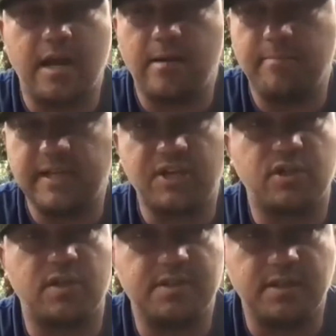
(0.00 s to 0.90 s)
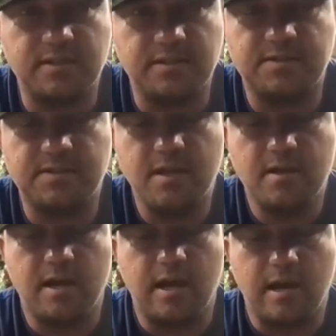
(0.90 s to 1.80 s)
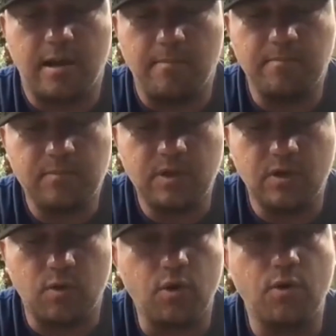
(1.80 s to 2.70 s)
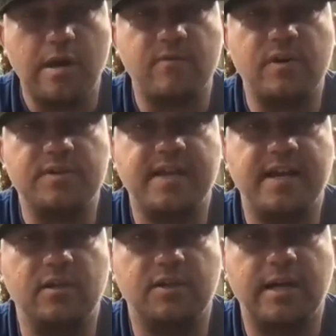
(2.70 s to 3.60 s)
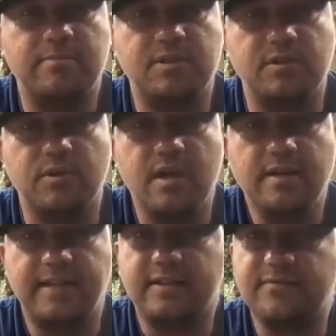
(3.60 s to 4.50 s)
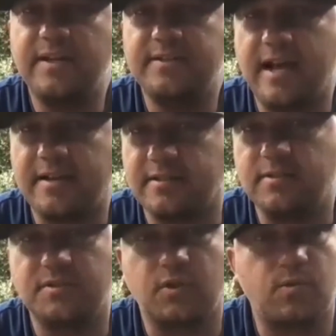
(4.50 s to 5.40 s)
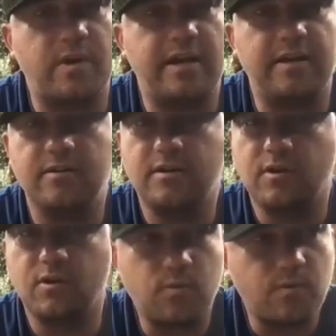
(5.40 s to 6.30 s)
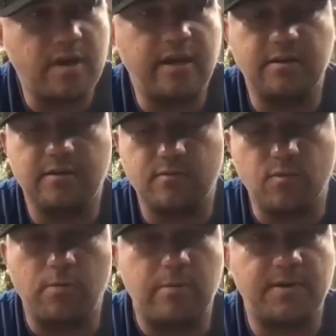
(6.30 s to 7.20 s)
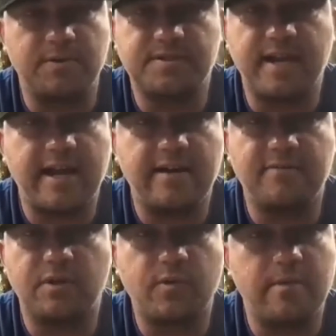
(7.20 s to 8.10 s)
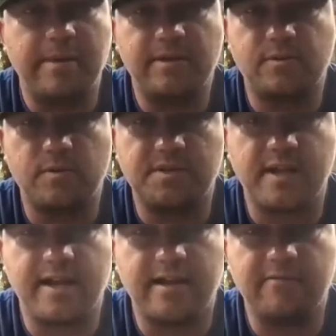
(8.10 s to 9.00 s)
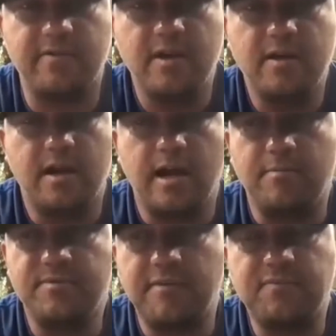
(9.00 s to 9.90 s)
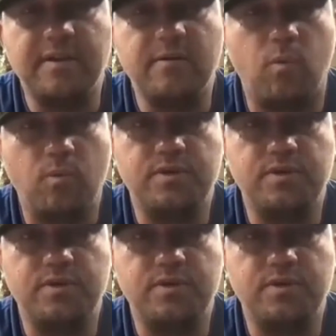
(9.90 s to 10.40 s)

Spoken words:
be like Sean Siggins, or whoever it is they look up to, that's fantastic. Those are great role models to have. They're great mentors to have. Definitely